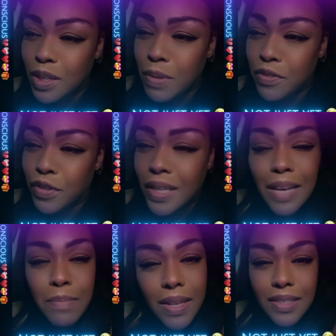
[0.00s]
be free,
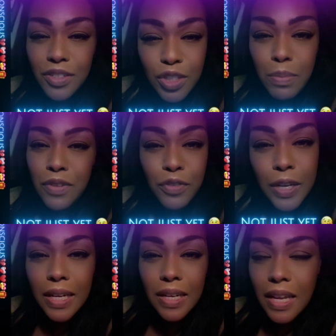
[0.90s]
like medicine should be
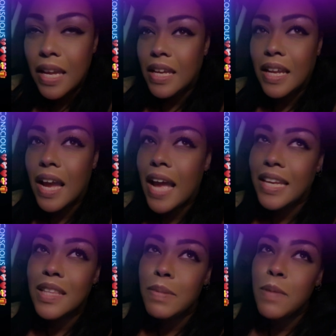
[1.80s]
free. And I
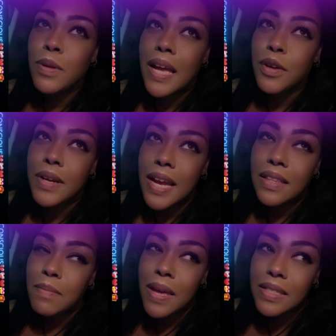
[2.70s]
get the people that create
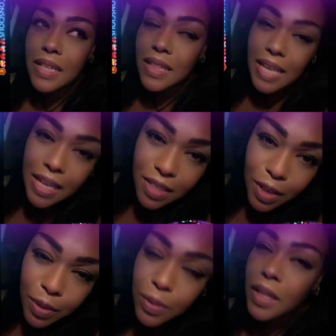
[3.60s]
the medicine and the
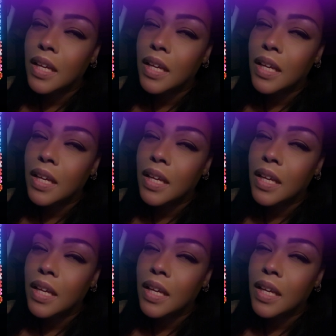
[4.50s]
antidote.